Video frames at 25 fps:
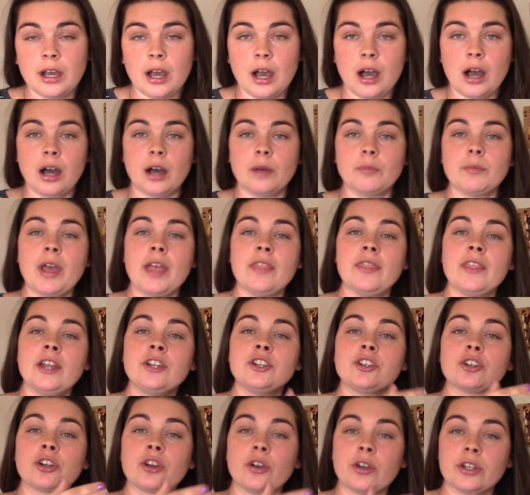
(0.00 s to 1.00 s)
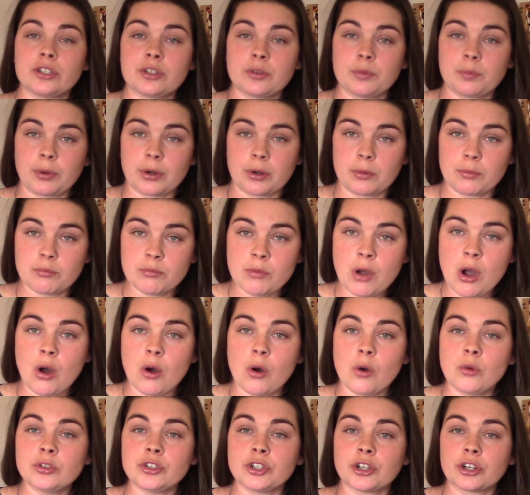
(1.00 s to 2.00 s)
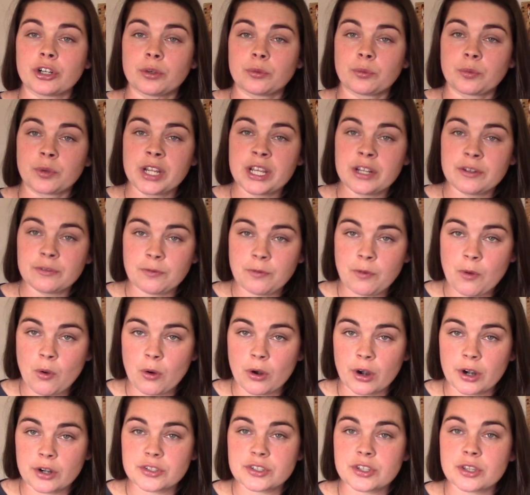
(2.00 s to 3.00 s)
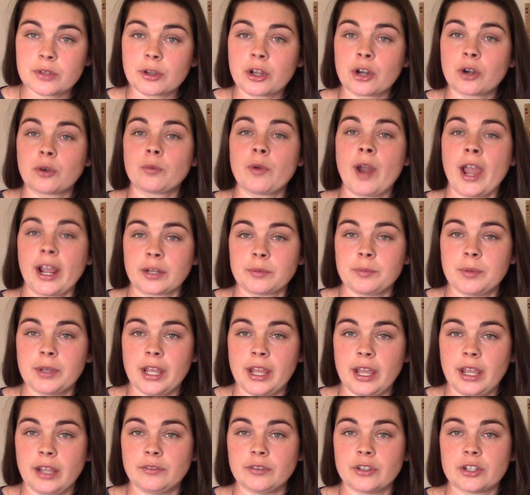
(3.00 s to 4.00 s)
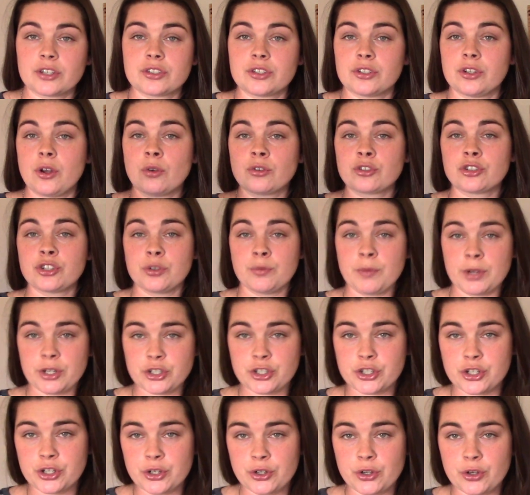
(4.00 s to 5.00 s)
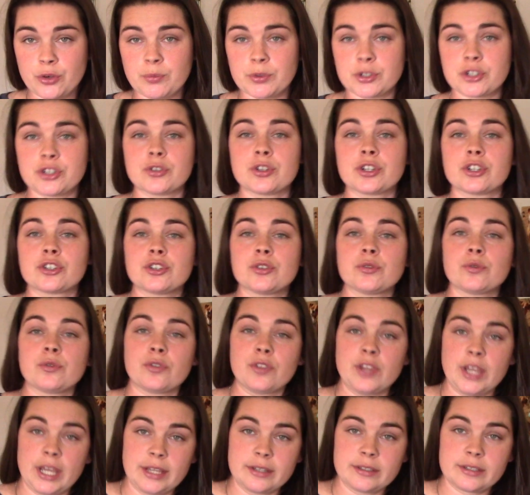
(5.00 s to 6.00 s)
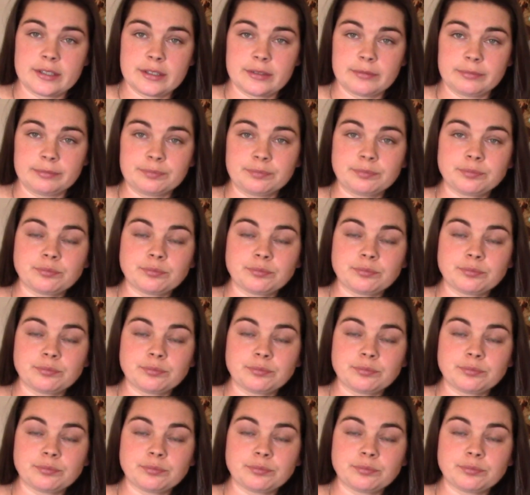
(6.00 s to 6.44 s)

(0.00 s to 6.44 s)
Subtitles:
And then you're going to promote, you're going to reinforce the correct behavior. So don't chew my shoe, but you can chew this.